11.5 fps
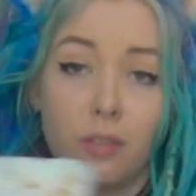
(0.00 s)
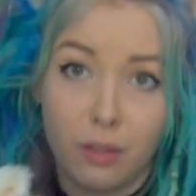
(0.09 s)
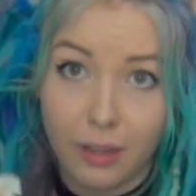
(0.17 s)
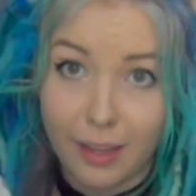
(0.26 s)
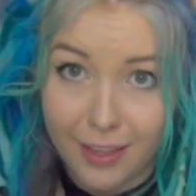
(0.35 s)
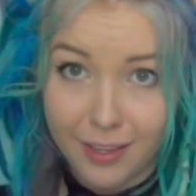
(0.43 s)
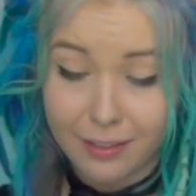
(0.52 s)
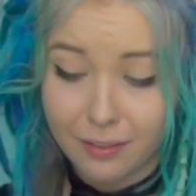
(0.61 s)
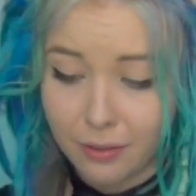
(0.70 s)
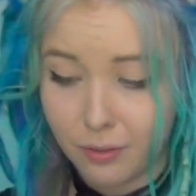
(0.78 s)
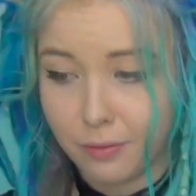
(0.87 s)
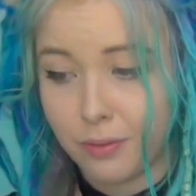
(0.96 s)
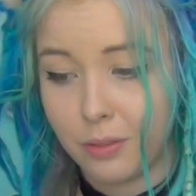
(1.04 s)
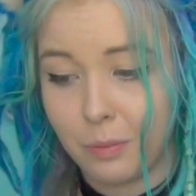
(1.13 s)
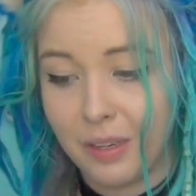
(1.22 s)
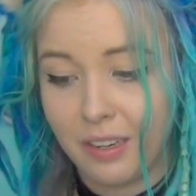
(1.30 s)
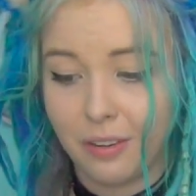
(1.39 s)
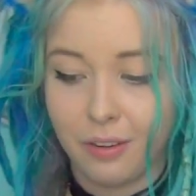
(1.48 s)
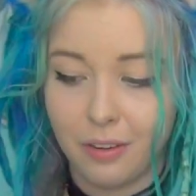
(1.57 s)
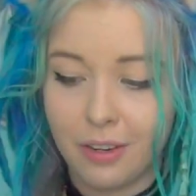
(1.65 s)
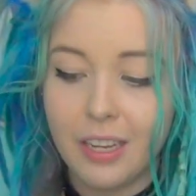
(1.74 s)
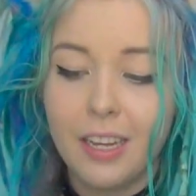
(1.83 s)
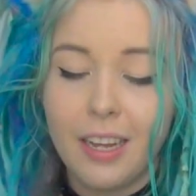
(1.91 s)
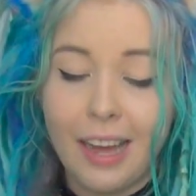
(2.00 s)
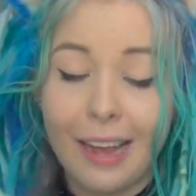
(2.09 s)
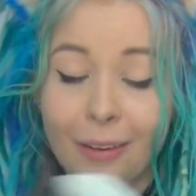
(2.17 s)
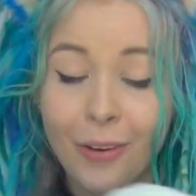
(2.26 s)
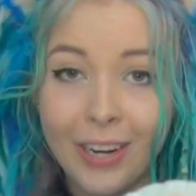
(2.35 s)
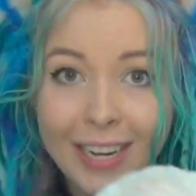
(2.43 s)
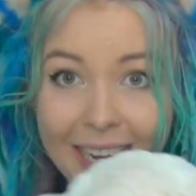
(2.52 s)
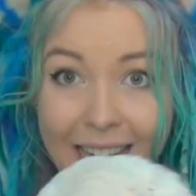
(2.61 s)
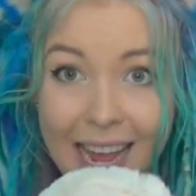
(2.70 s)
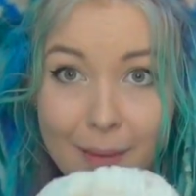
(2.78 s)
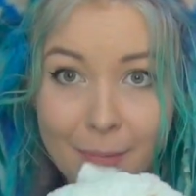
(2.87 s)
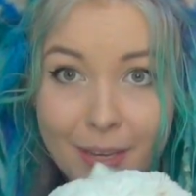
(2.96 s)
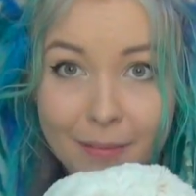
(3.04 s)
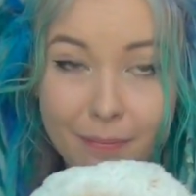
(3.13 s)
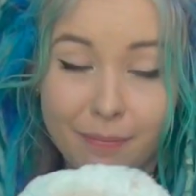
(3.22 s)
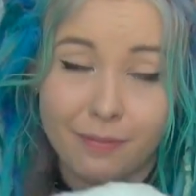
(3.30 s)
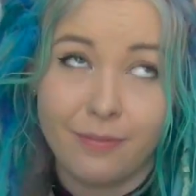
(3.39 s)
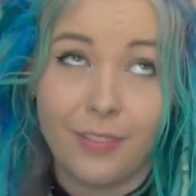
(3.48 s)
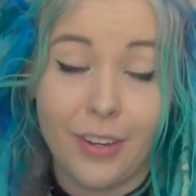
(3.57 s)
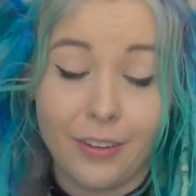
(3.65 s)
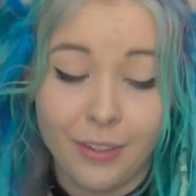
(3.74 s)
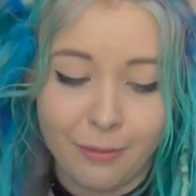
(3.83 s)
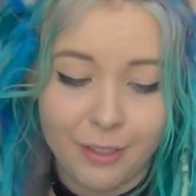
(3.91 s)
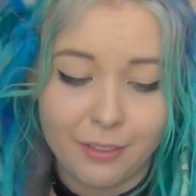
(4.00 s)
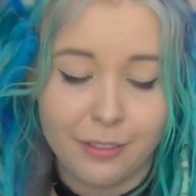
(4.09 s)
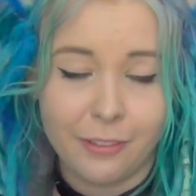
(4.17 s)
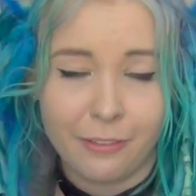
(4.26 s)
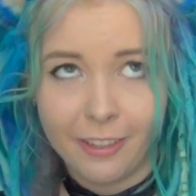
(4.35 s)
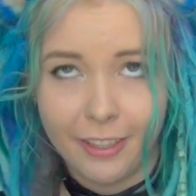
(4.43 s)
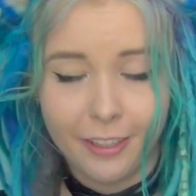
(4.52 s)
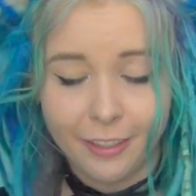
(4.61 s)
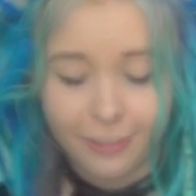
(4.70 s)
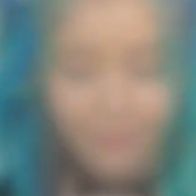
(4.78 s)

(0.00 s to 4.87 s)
the so I think it's the softest one I own. I call it Lammy. Very original, I know.